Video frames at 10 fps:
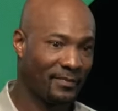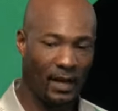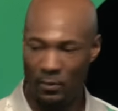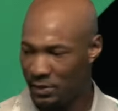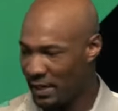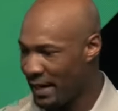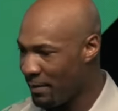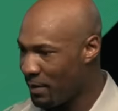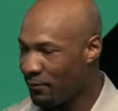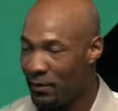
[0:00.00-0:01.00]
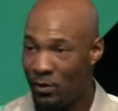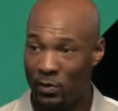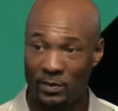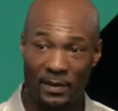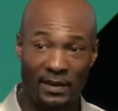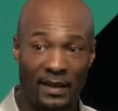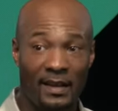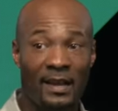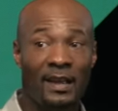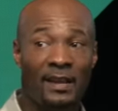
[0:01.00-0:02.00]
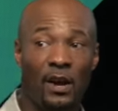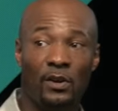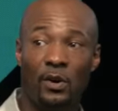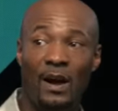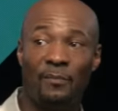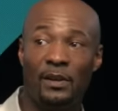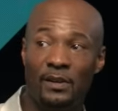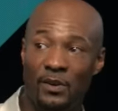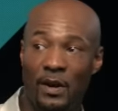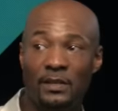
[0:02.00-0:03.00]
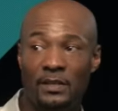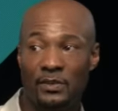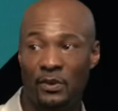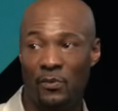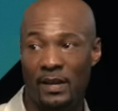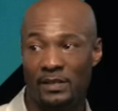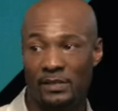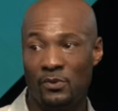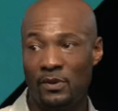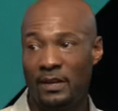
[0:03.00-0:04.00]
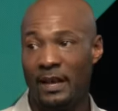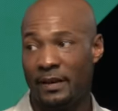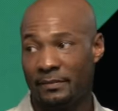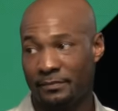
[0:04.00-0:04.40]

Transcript: I wish I had my phone with me today. Y'all know I've been anointed to erase student debt.